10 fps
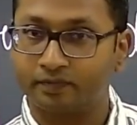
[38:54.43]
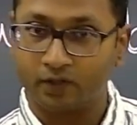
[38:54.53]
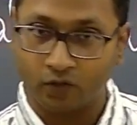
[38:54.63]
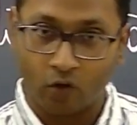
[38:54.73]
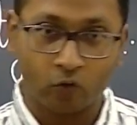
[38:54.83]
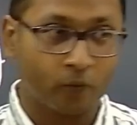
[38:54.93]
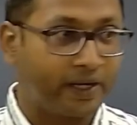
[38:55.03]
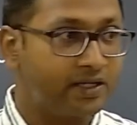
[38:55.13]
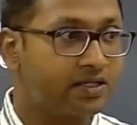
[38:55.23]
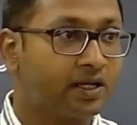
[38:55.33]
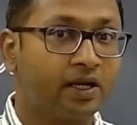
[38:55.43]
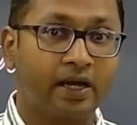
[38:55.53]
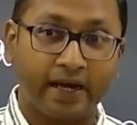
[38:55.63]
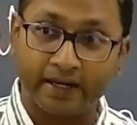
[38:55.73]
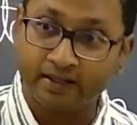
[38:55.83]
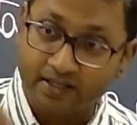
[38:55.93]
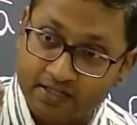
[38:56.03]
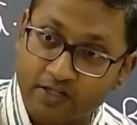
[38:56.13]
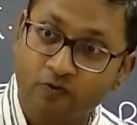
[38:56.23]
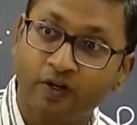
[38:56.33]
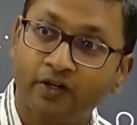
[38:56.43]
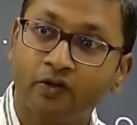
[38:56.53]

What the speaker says: documents, and this is where,